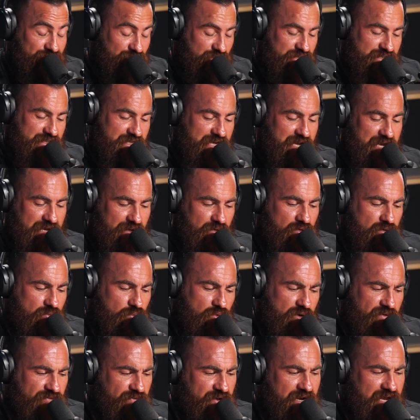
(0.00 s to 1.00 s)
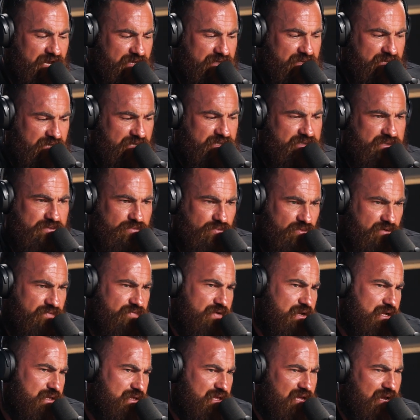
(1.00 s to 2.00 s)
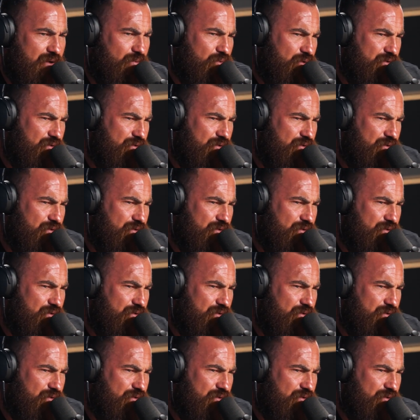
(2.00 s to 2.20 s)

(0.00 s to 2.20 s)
Just the outline. What if it had this and what if it had that?